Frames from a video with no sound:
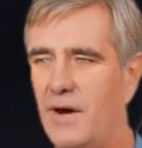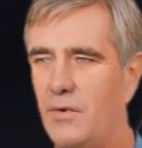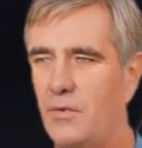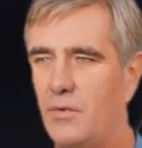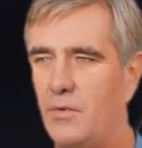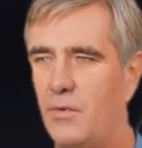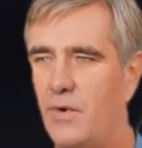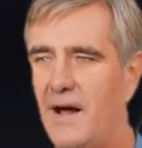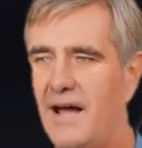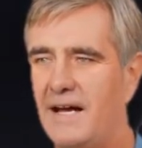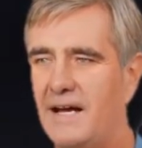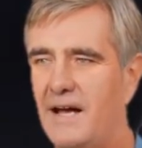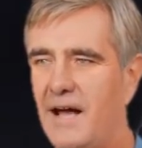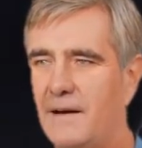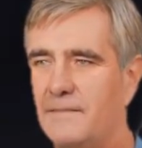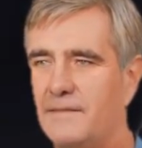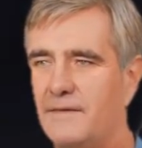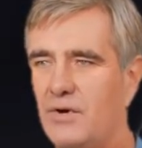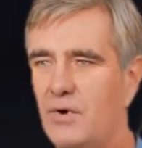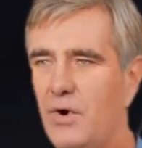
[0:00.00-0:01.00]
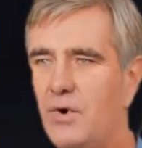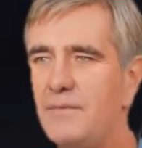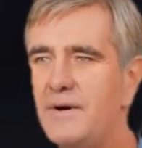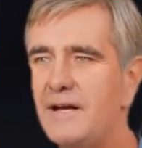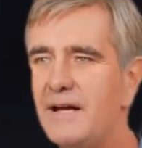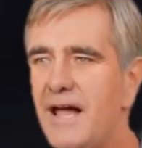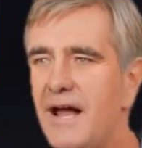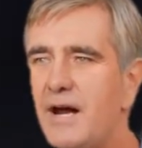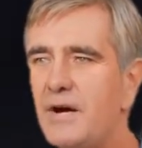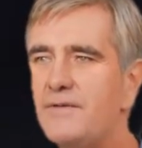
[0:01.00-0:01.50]
wake up
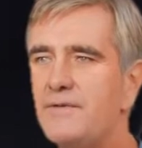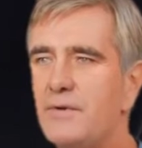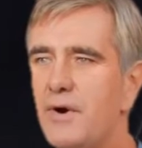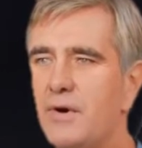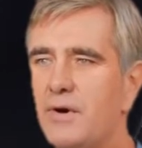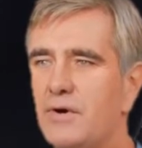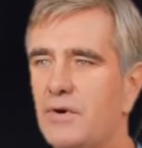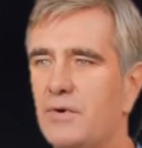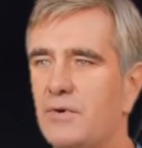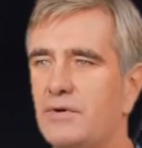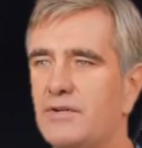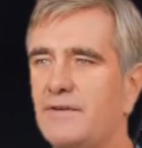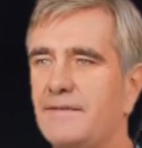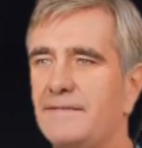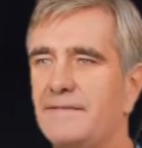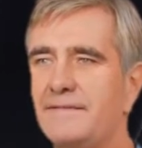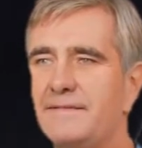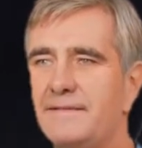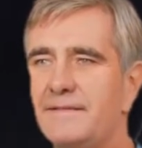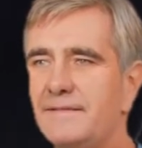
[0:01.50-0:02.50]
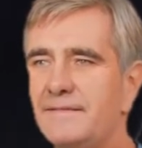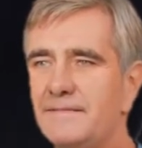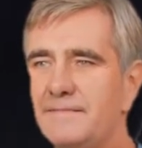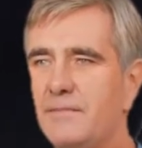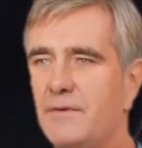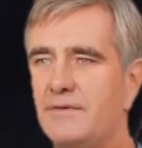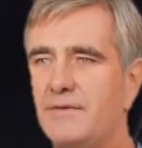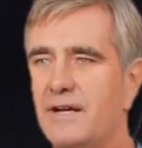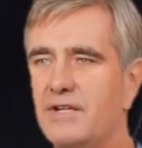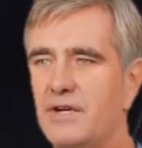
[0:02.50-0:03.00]
dormant hair follicles.
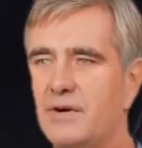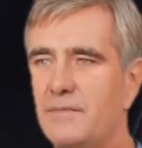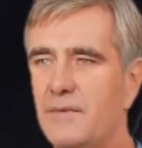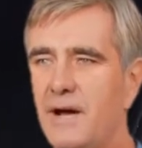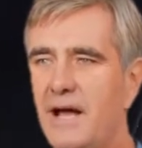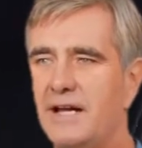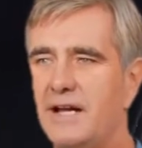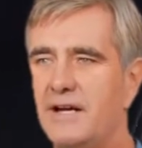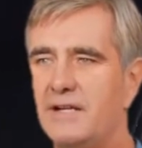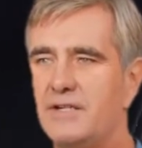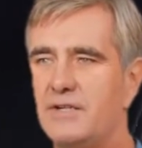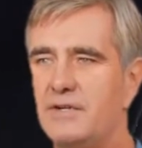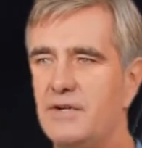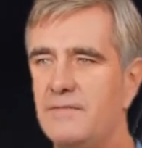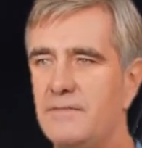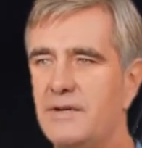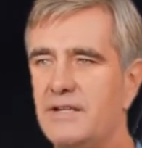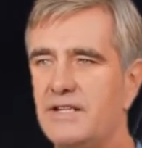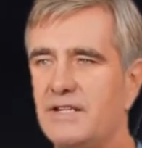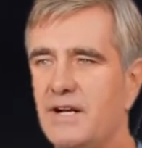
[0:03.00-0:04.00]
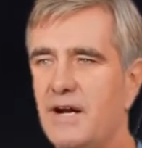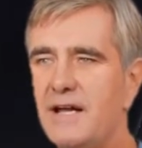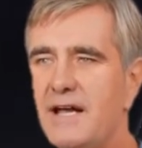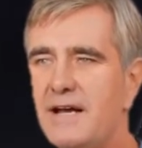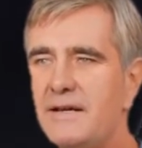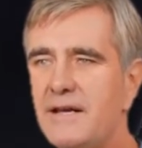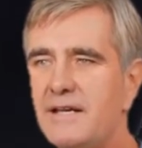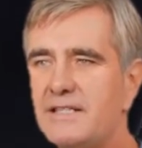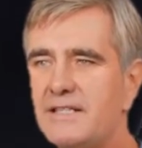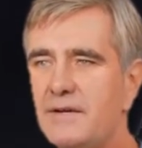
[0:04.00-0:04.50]
Professor Plikus, who's been
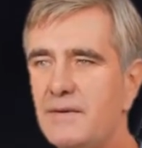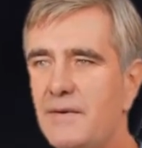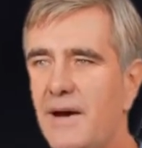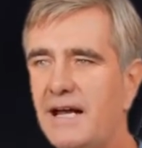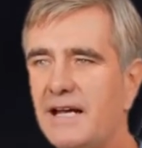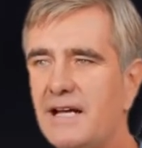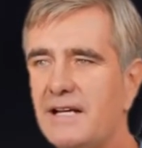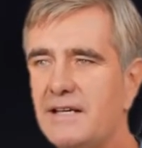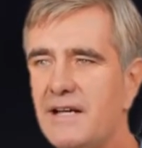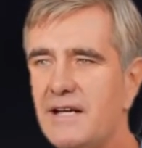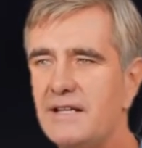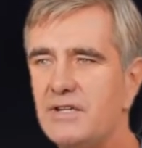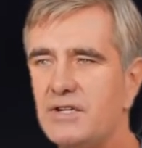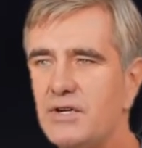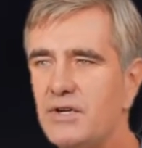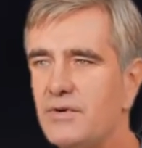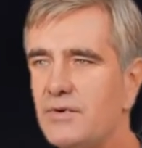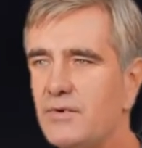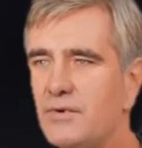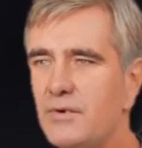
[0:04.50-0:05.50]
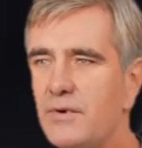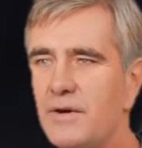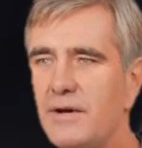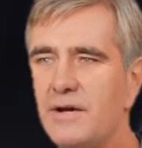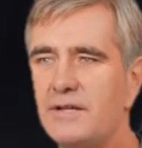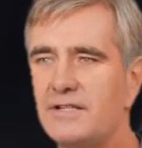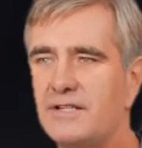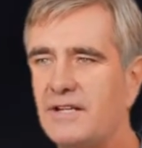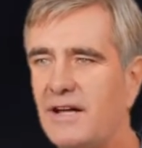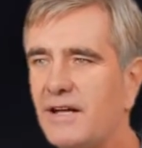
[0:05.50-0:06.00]
studying this, likened it to
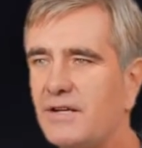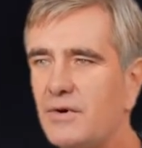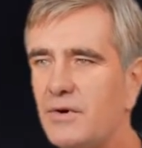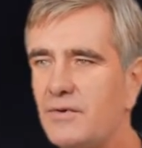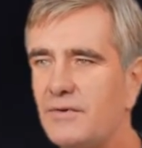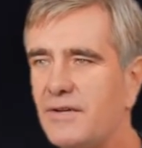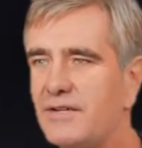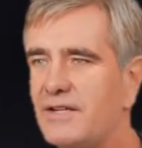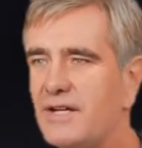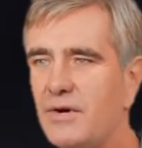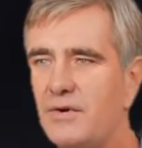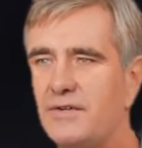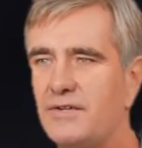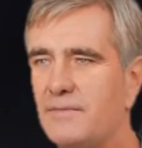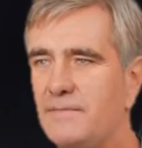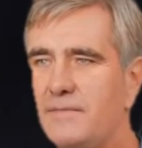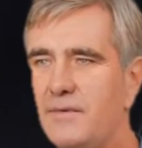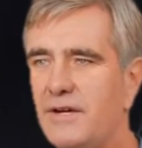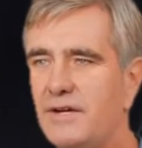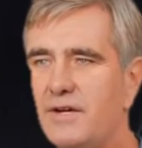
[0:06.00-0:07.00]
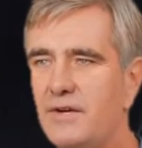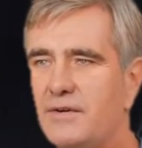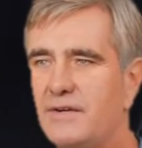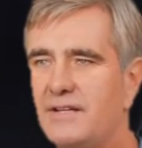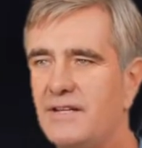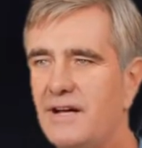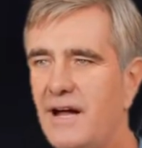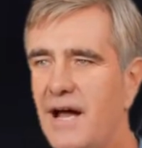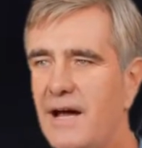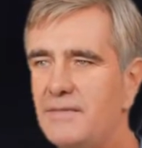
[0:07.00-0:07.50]
a signal that tells the printer
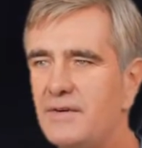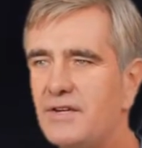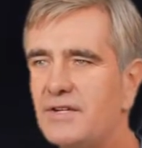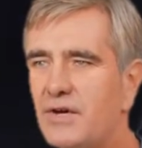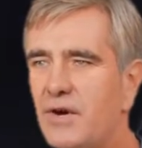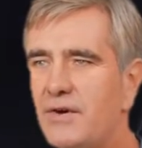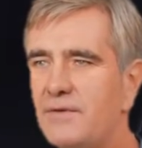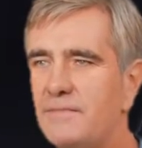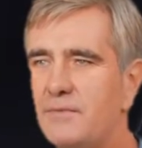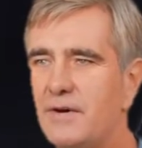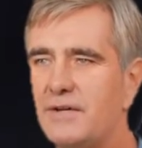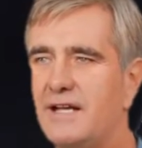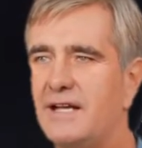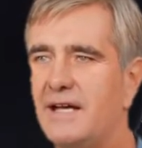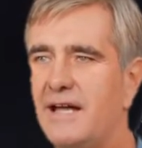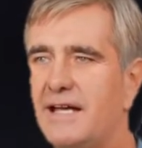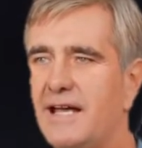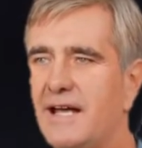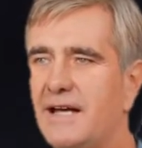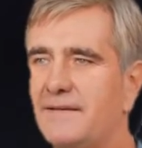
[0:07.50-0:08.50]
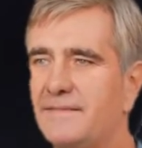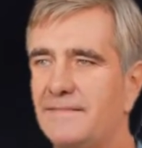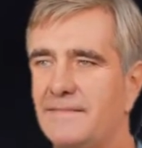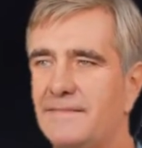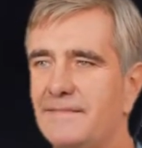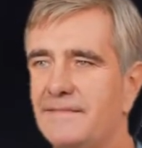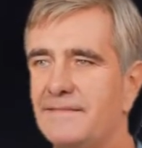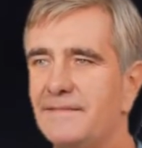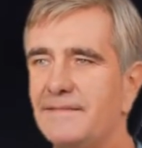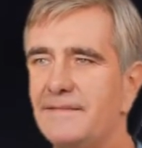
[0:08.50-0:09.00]
it's time to start printing again.
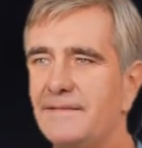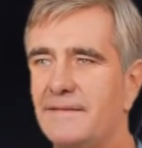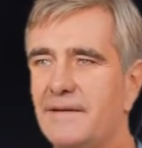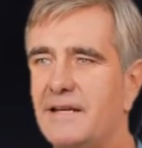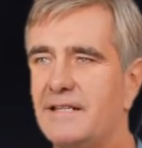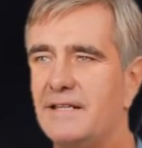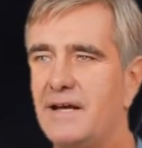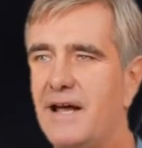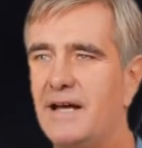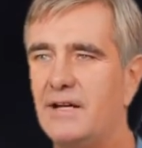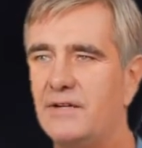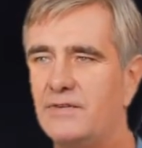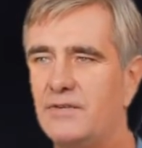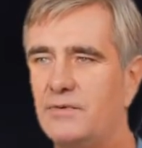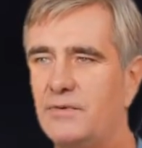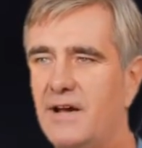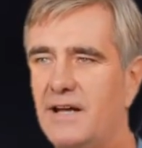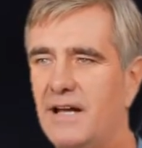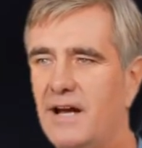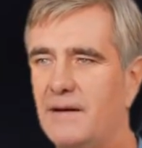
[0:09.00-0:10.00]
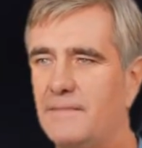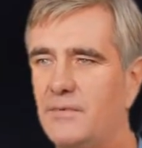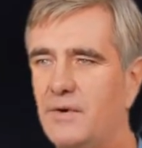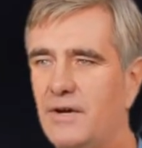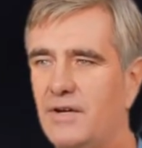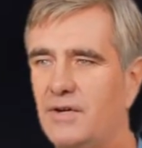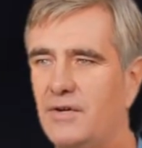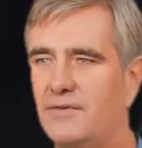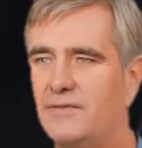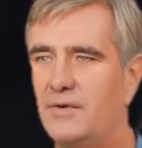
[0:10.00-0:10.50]
It's like a 3D
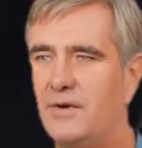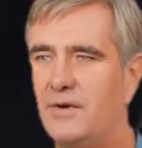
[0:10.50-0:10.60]
printer for